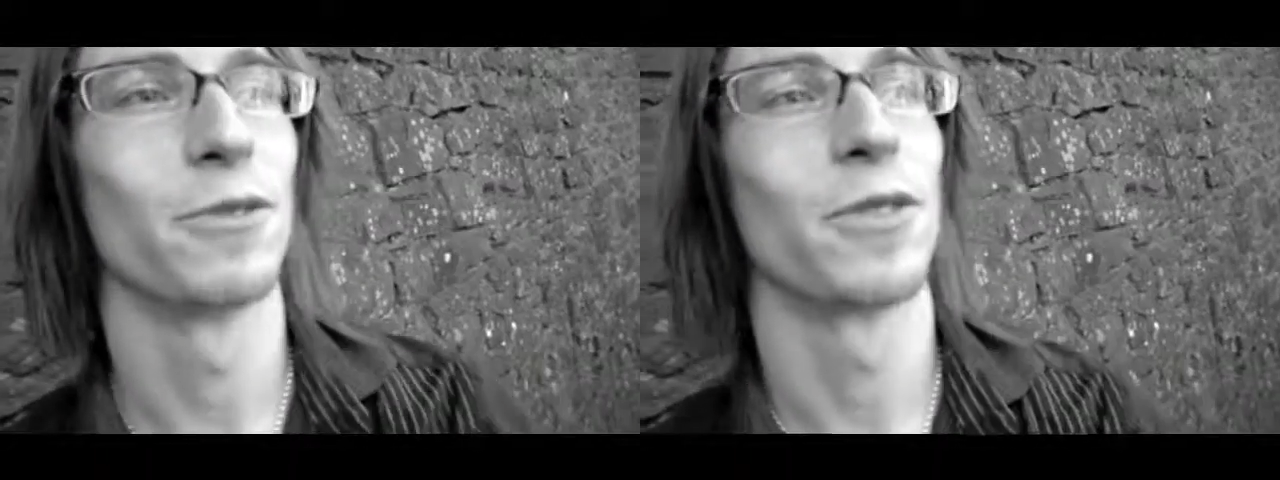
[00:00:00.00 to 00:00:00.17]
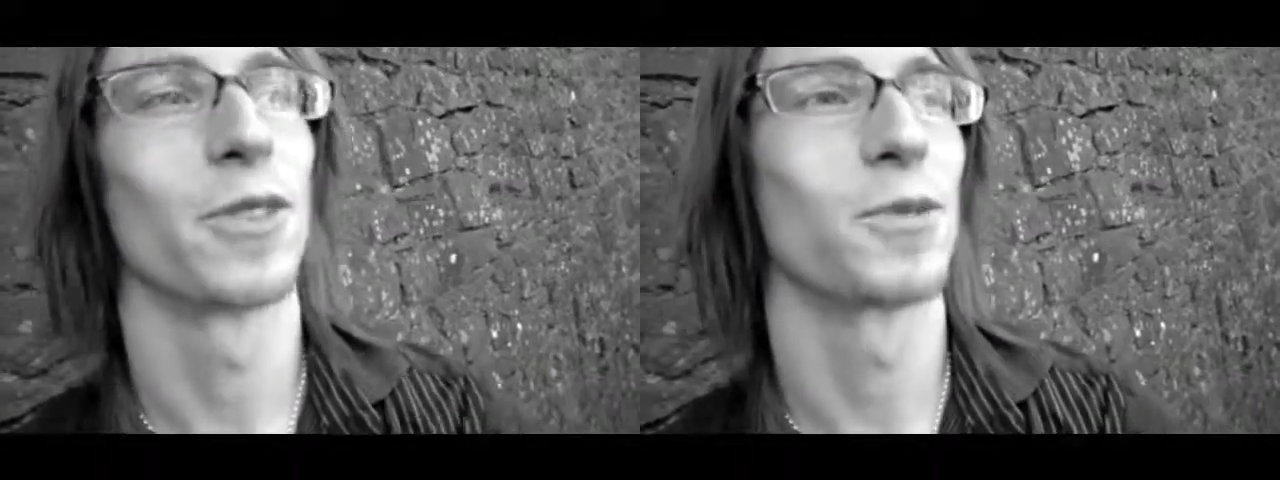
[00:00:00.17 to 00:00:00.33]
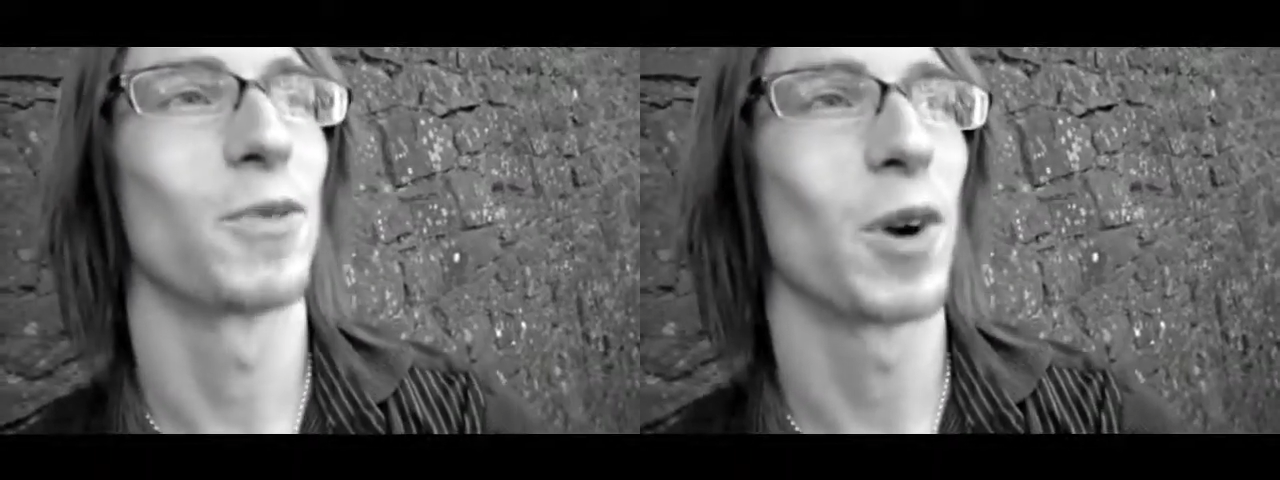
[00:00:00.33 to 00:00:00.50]

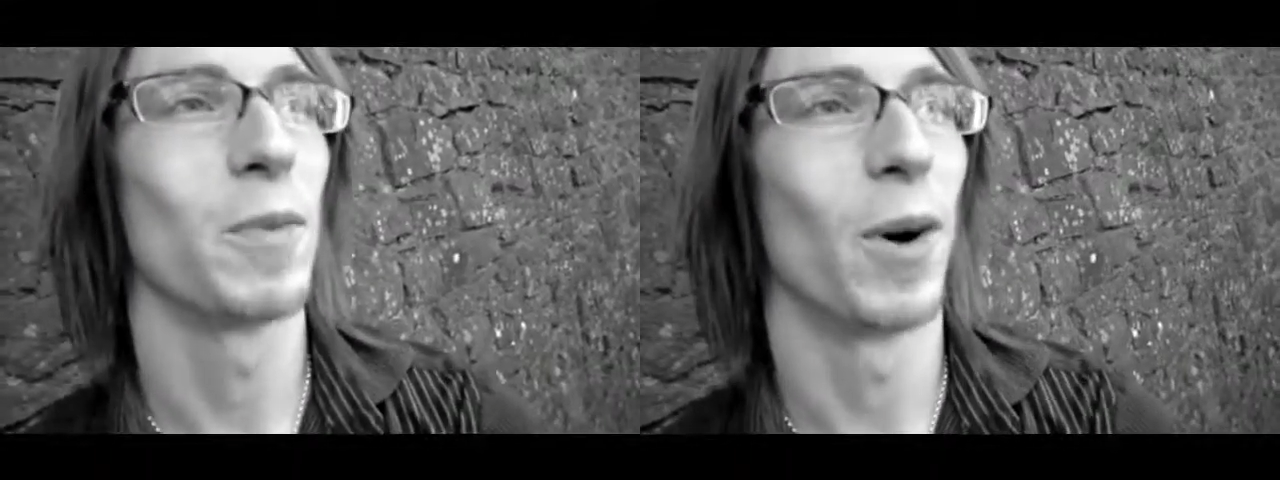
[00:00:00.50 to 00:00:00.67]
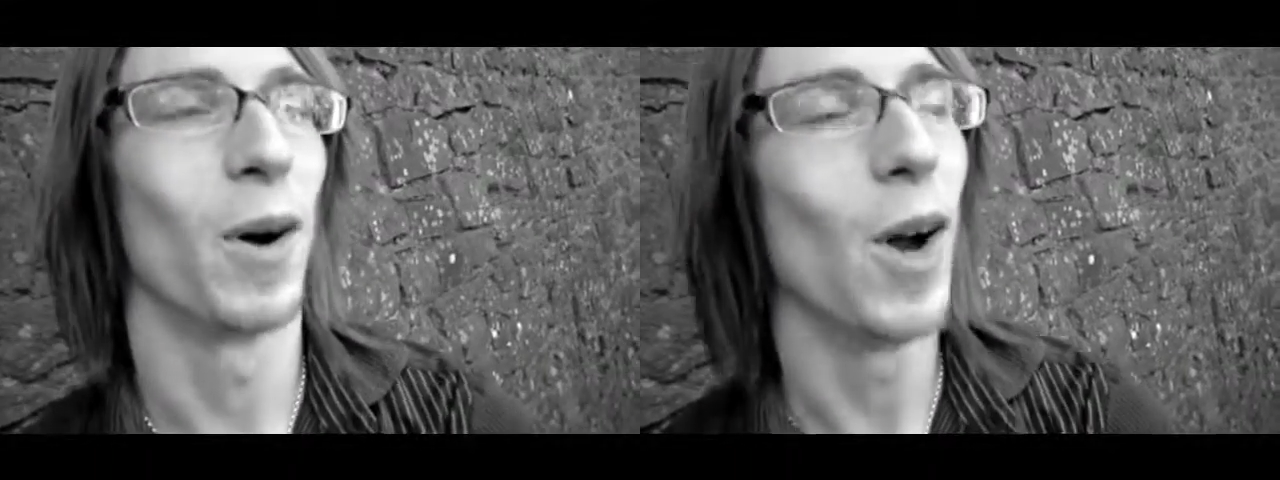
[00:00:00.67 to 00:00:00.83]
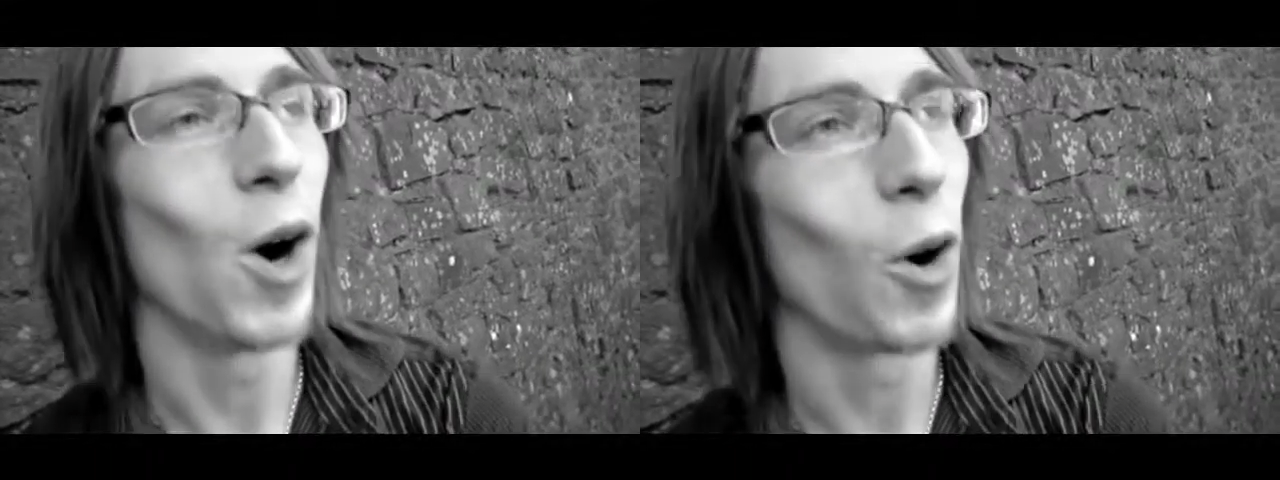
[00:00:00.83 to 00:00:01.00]
first
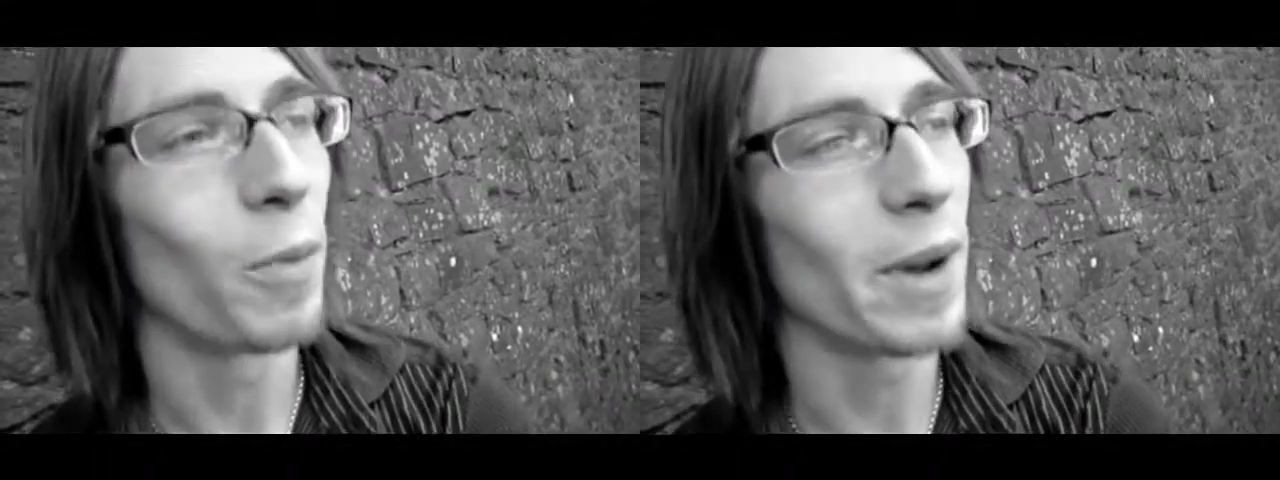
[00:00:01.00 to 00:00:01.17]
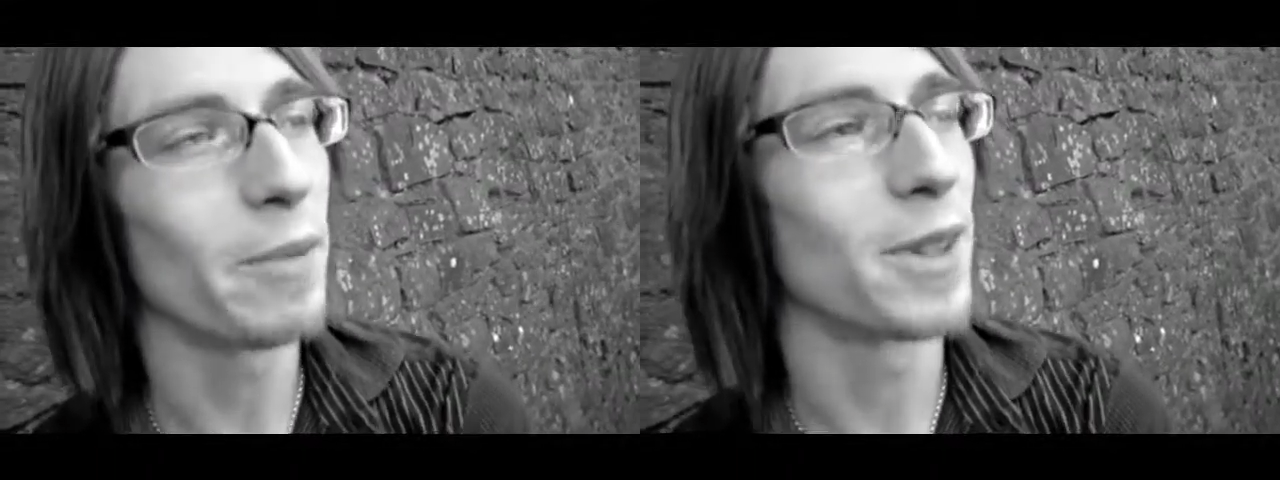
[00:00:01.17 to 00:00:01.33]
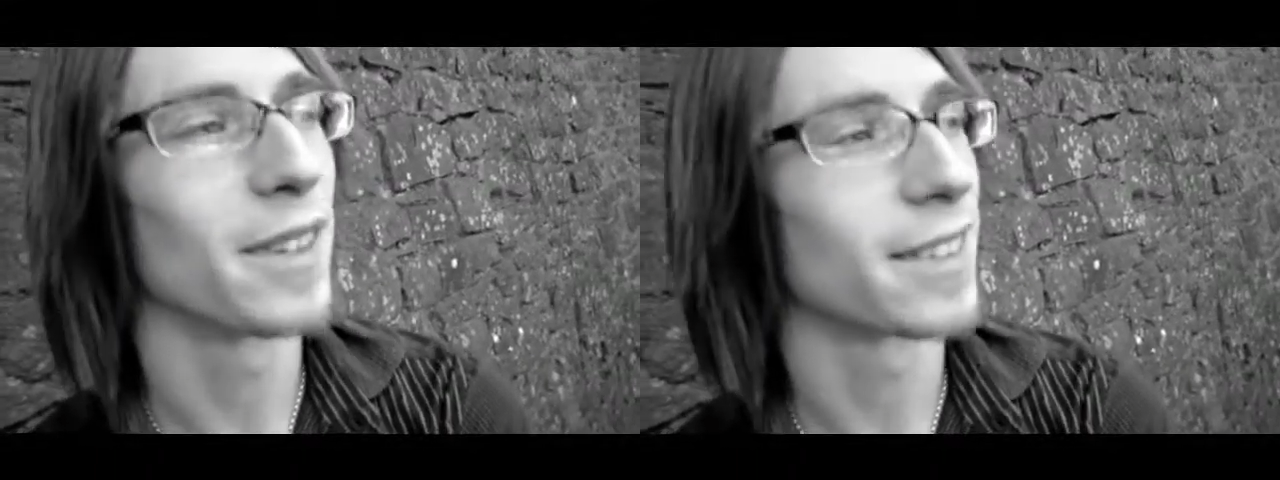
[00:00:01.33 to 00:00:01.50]
robot, or
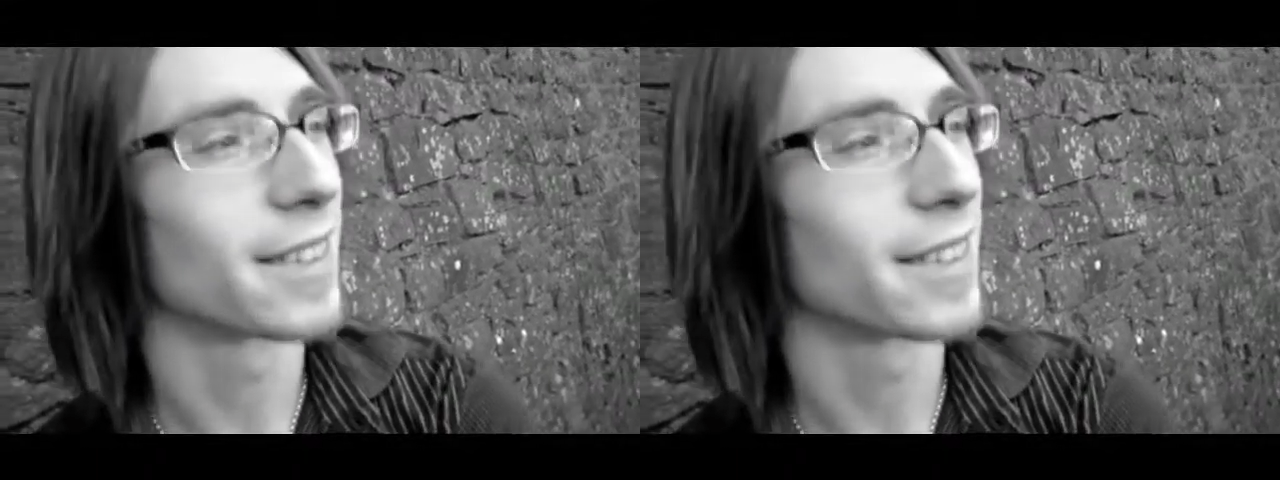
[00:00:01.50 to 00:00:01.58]
maybe